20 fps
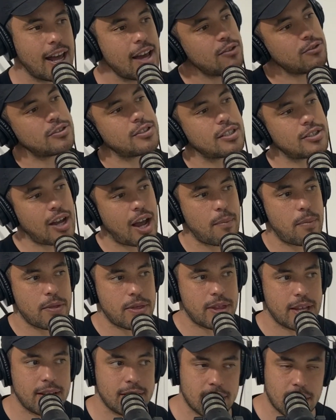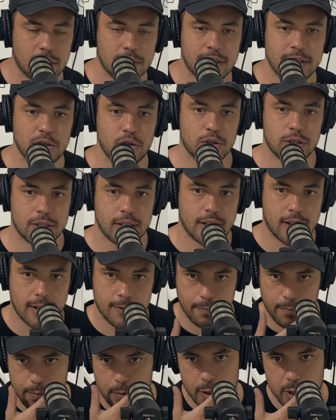And that was the type of things I was interested
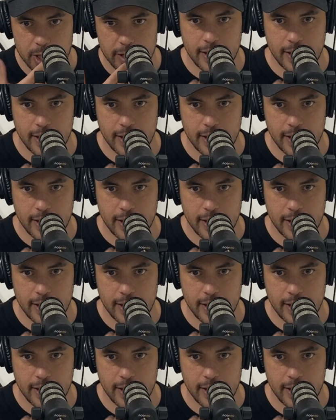in.